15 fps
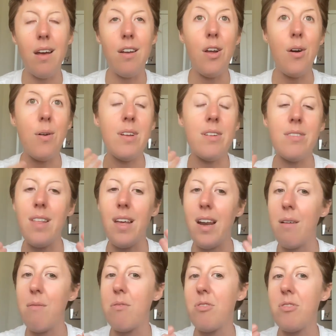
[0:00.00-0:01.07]
noticed that I
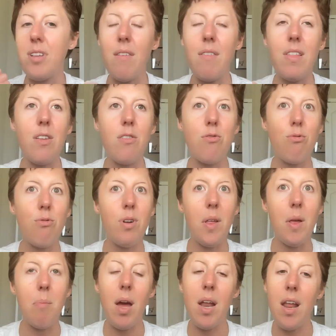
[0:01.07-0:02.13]
was just having these
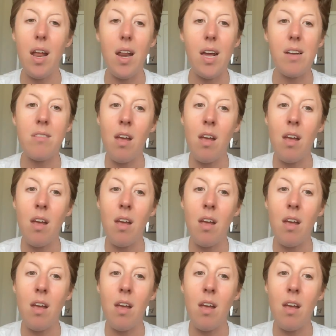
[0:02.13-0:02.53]
really bad headaches